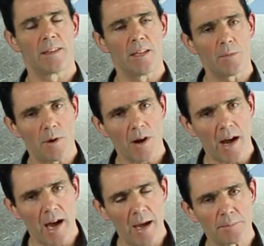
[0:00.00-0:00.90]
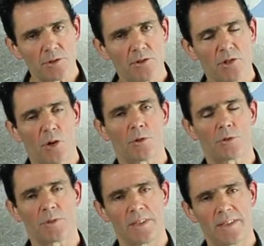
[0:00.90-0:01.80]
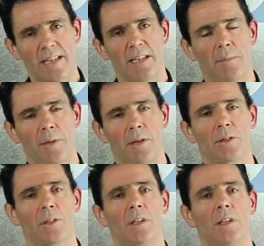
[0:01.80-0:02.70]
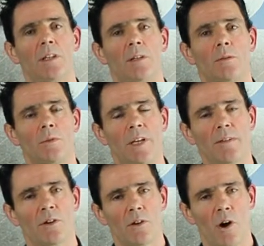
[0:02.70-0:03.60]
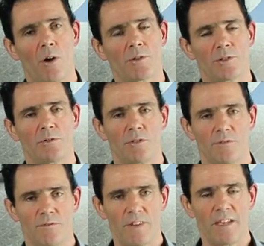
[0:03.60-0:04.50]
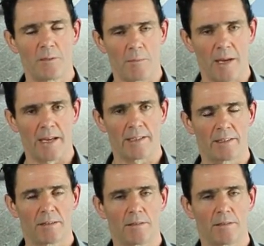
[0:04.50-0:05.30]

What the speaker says: Now perhaps you notice when you think about whatever causes you to feel bad,